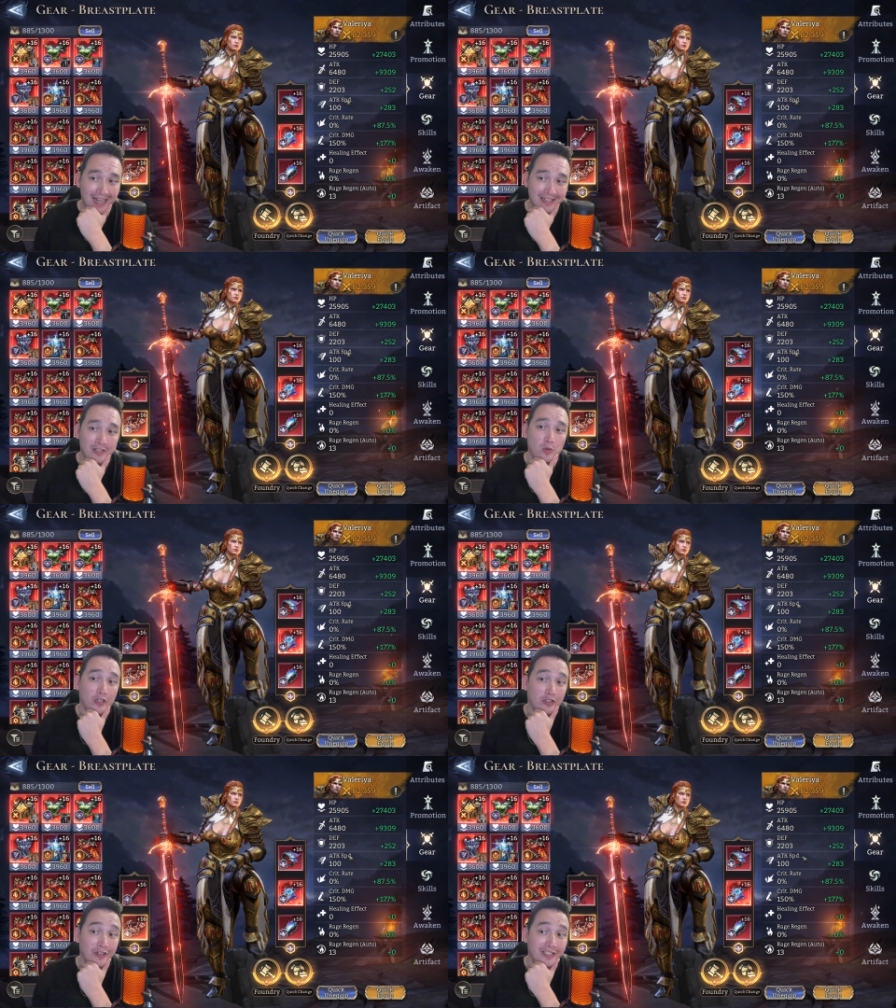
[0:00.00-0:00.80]
I need to
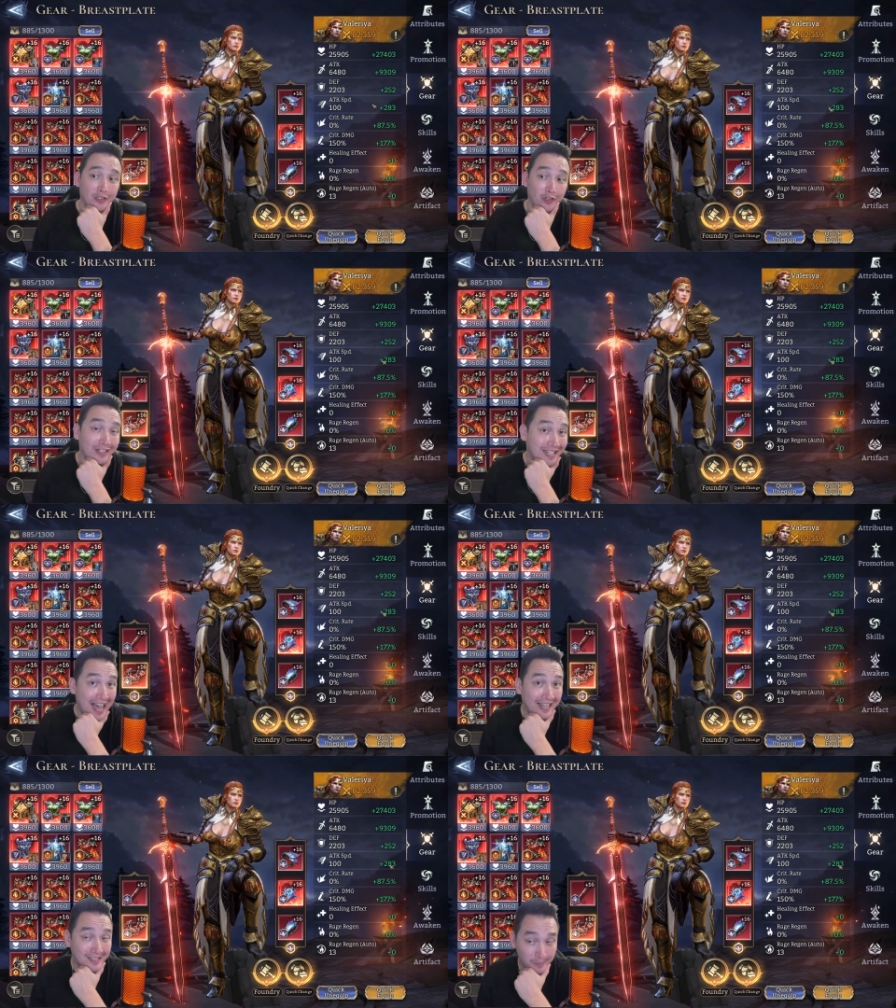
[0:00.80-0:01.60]
increase her
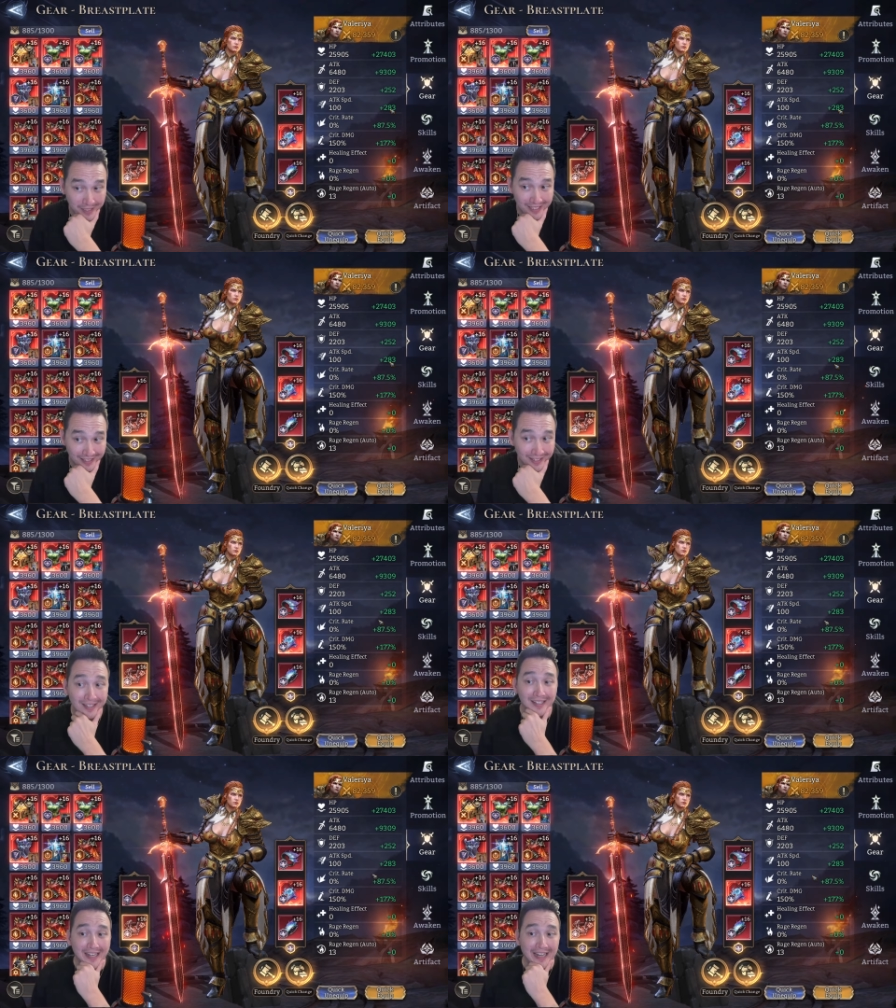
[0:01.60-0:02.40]
attack speed,
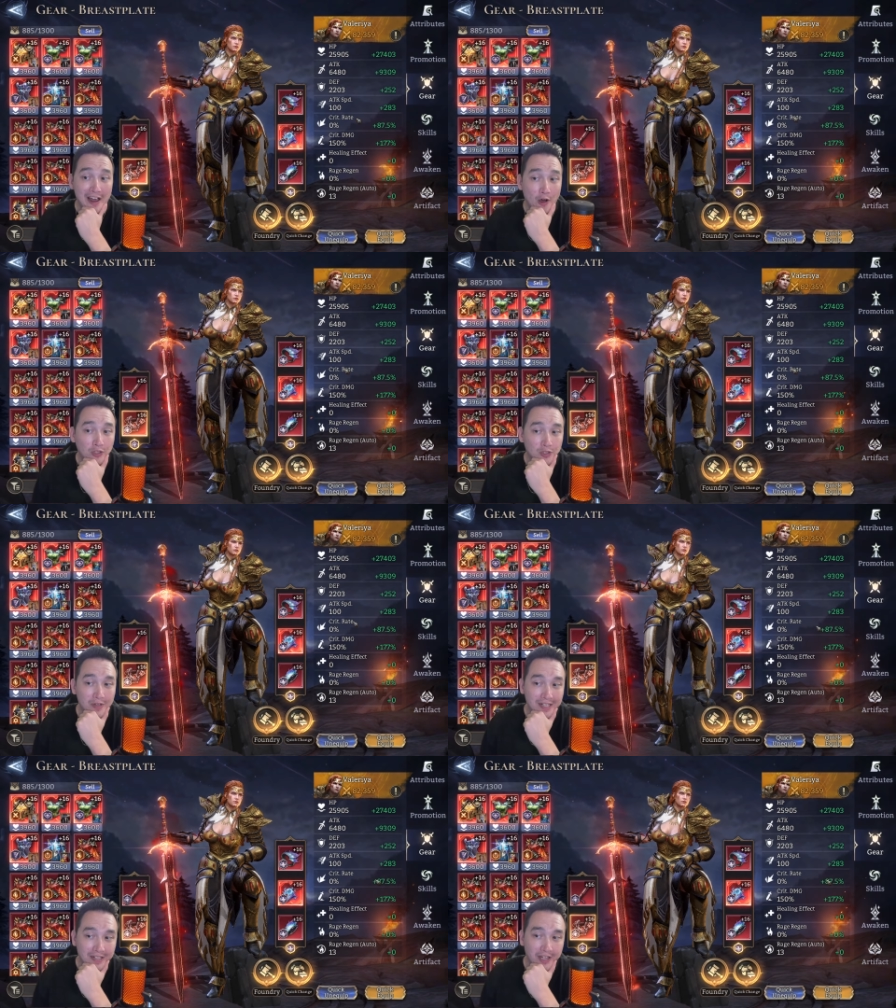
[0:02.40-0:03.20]
and I also
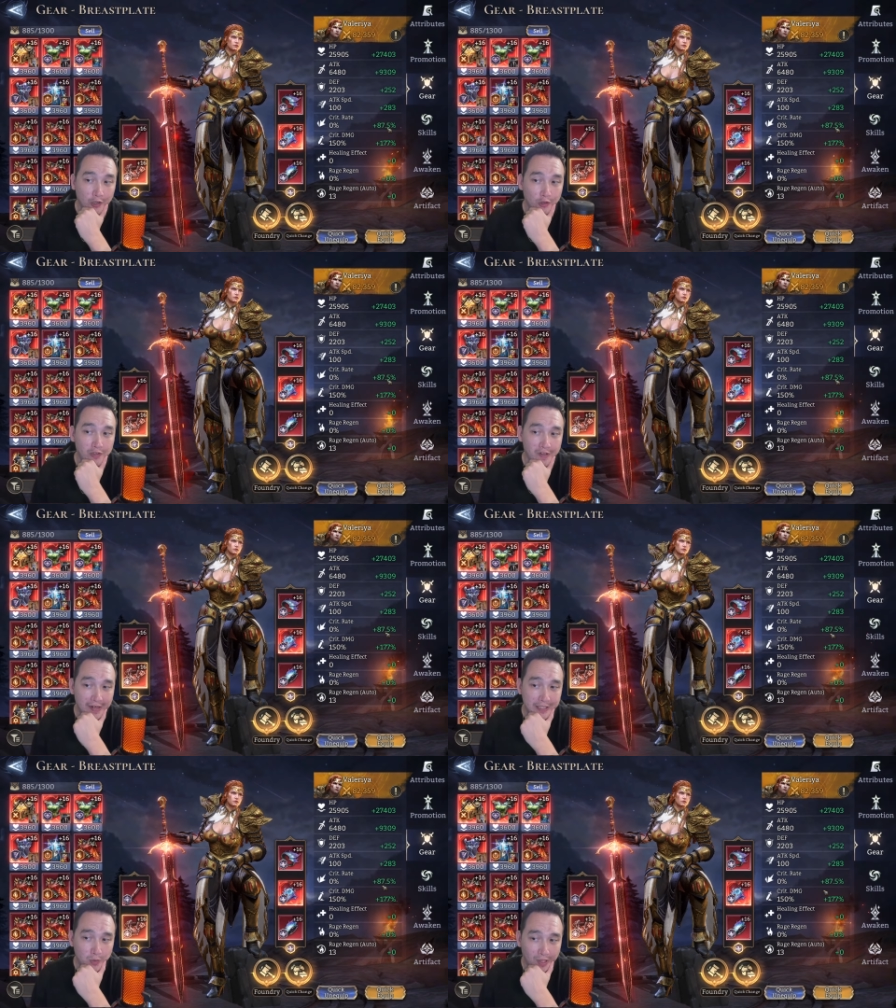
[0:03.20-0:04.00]
need to get her crit
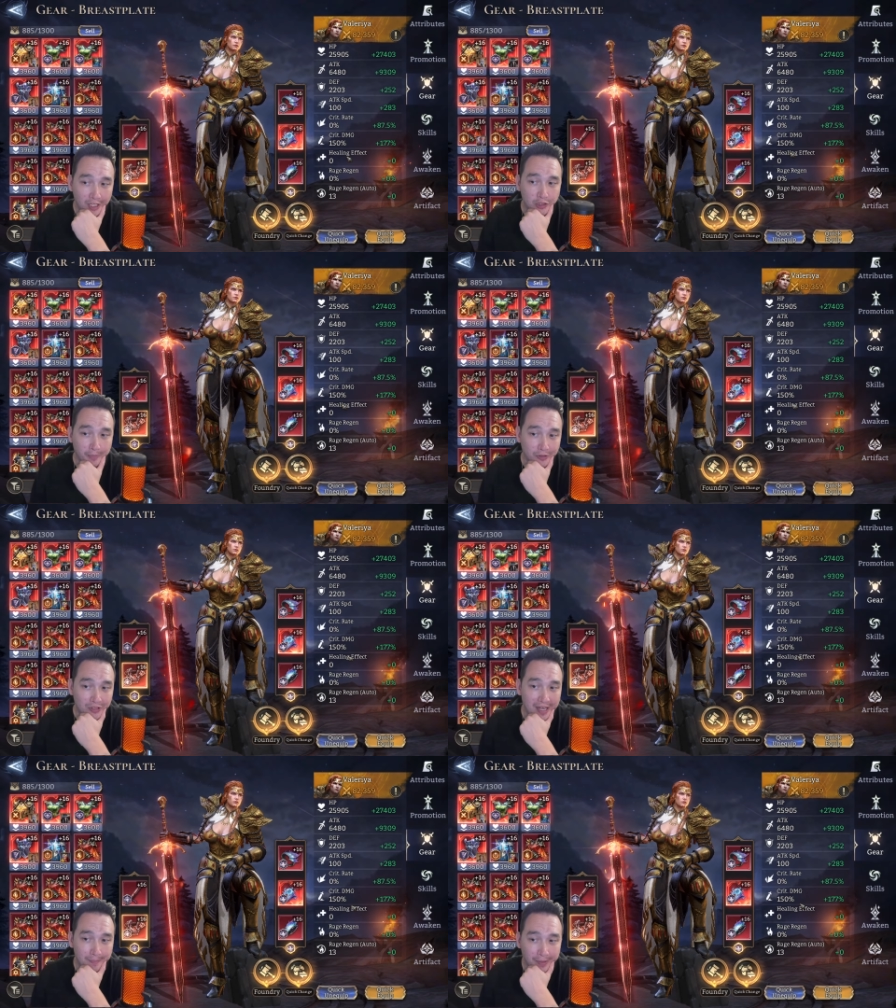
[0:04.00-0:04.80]
rate to
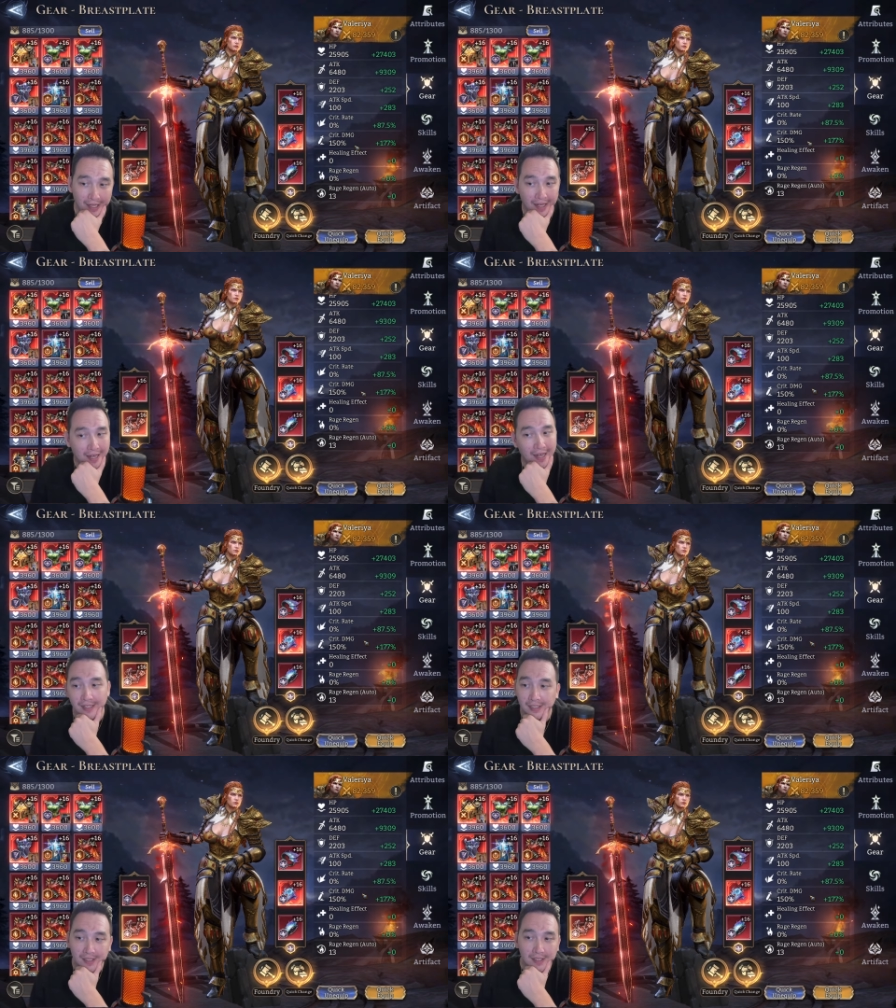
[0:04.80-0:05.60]
100%. But uh,
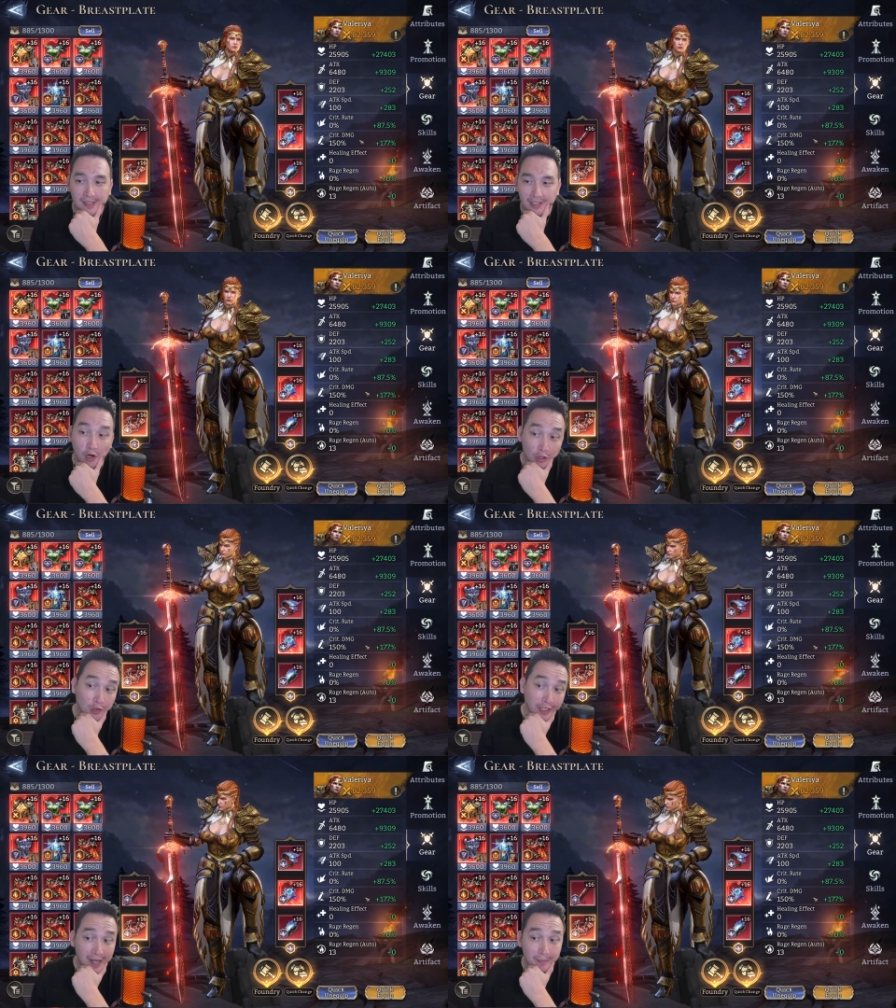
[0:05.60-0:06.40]
you know, her
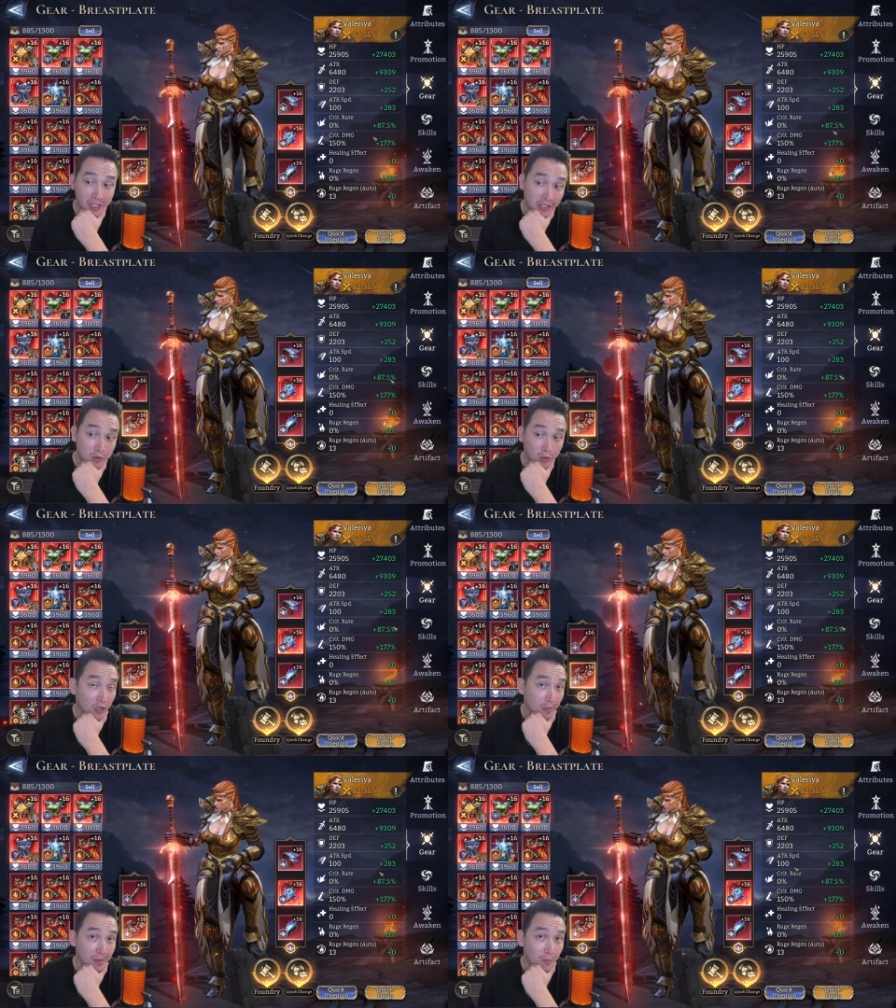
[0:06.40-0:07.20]
crit damage, I could do a
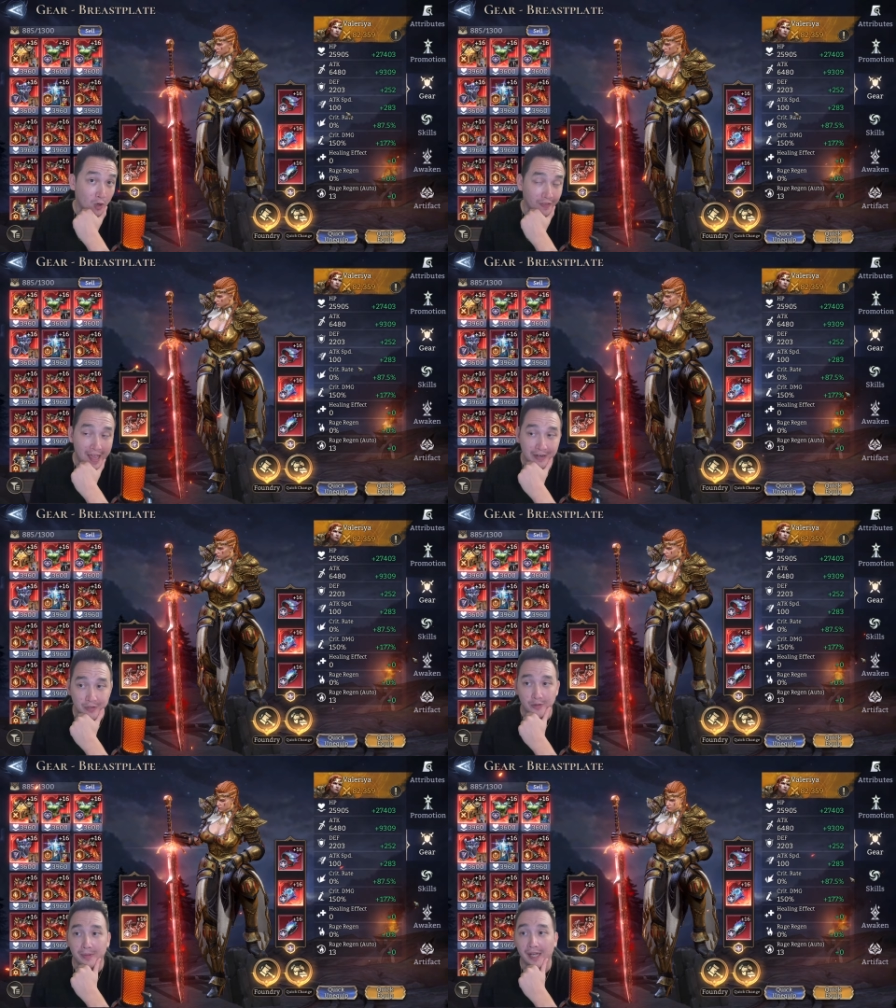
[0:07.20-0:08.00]
little bit more on that
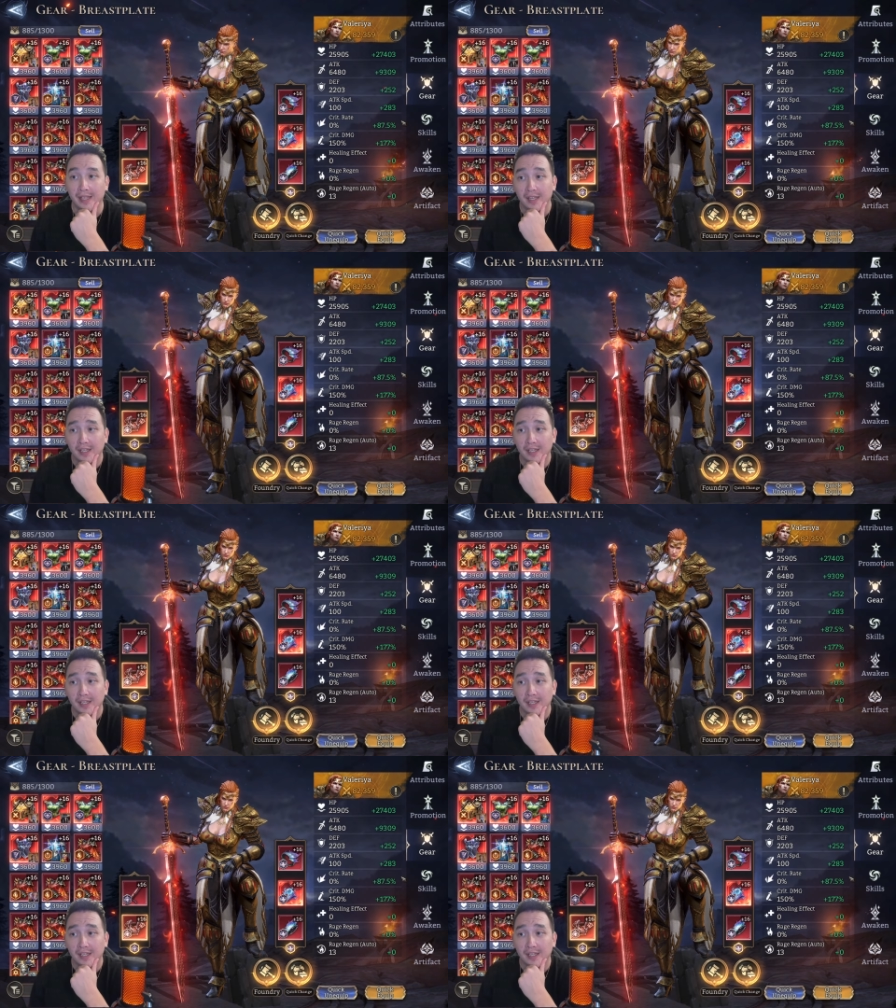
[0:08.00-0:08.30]
too. But